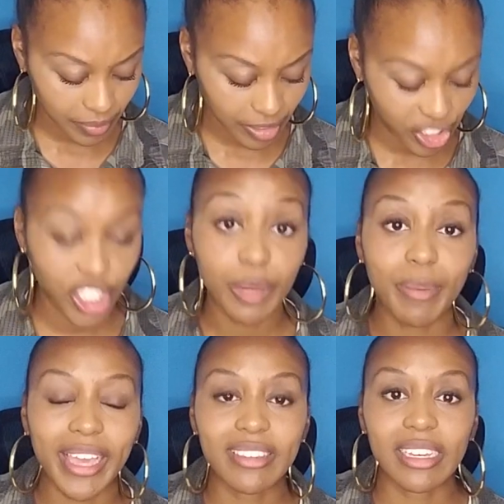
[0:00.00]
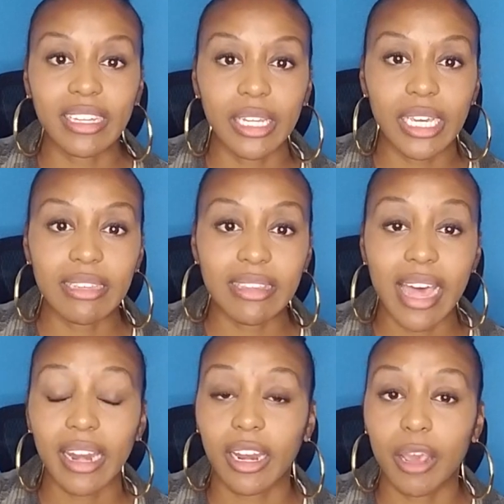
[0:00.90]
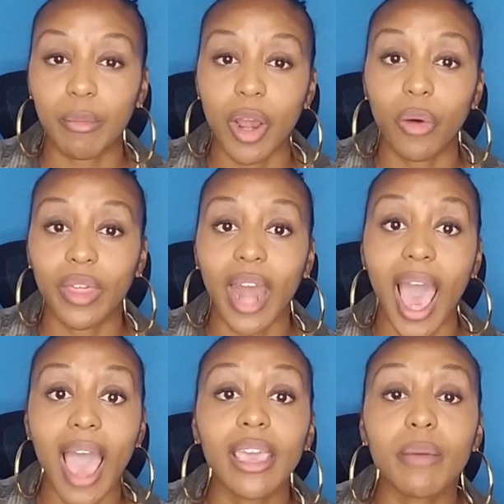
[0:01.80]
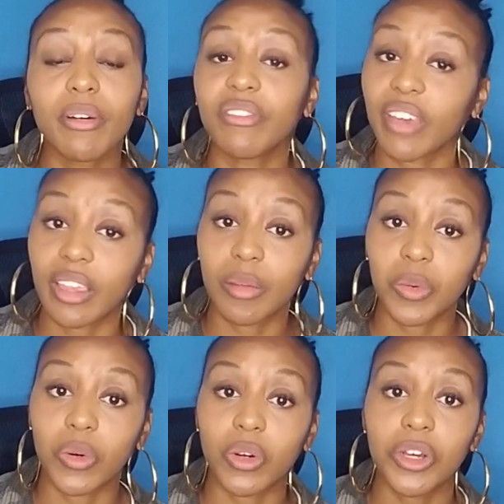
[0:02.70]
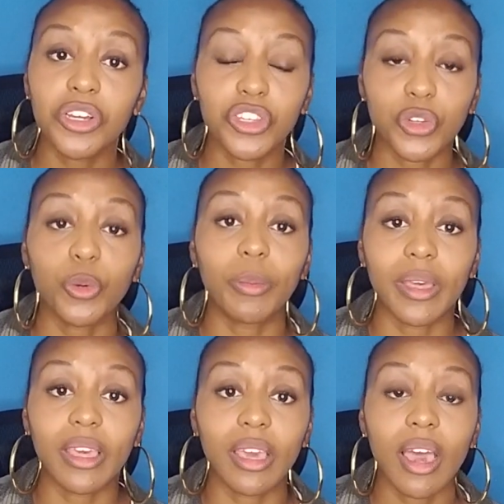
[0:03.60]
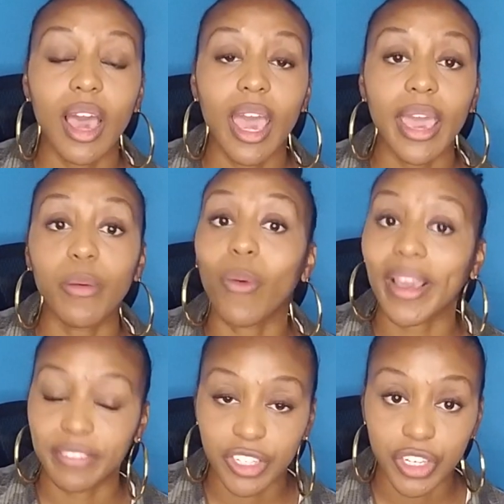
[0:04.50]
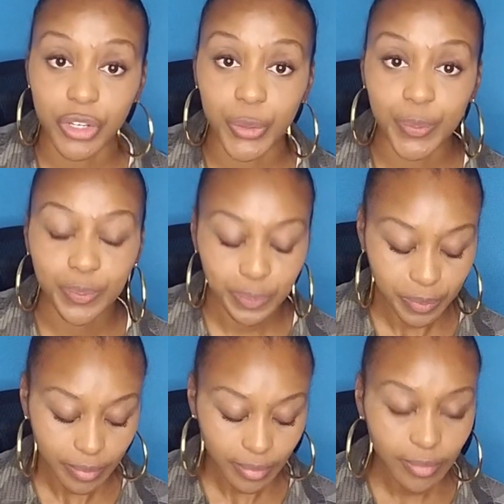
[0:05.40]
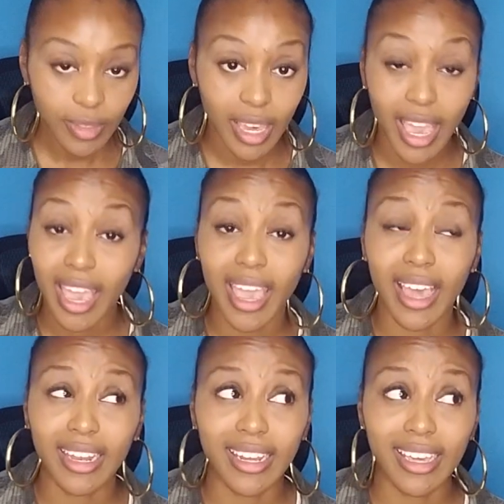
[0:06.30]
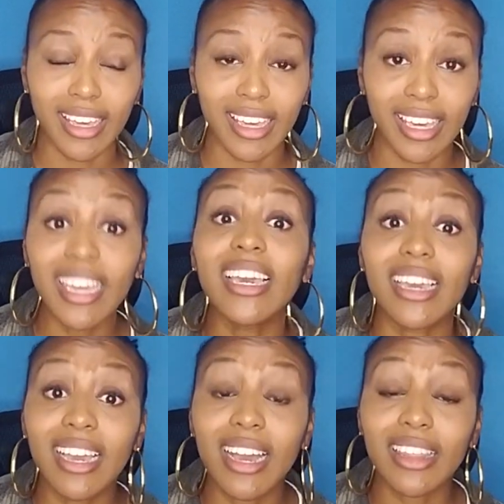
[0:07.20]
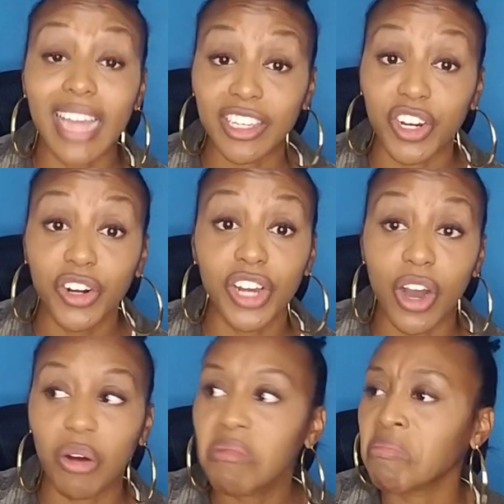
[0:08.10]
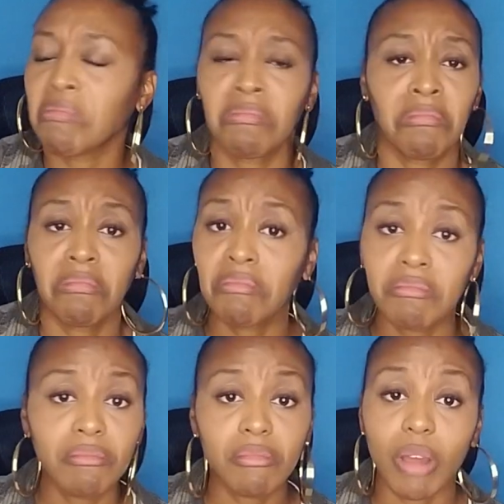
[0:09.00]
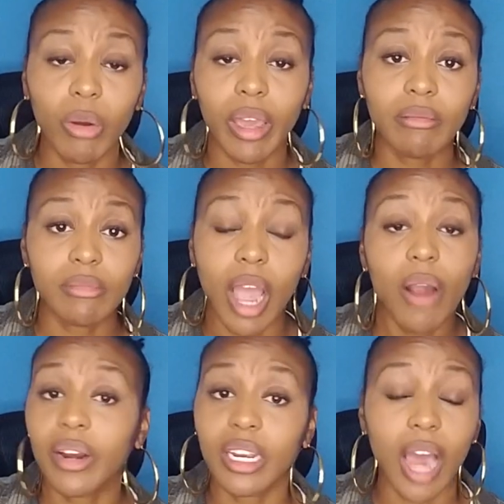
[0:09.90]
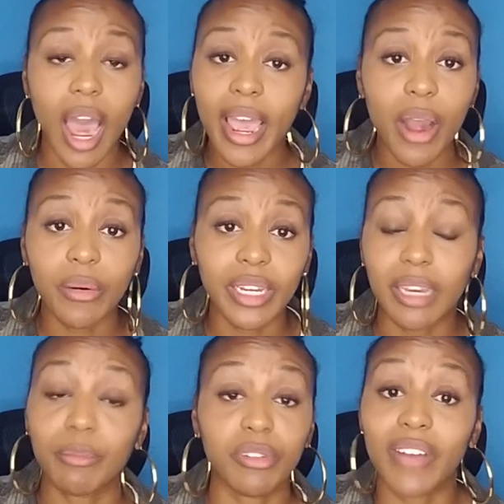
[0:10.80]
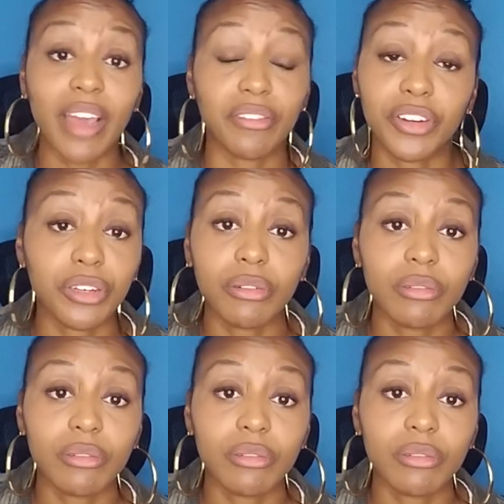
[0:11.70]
she basically is letting him know that I am available to be a wife to you. And he lets her know, okay, I already can provide for you.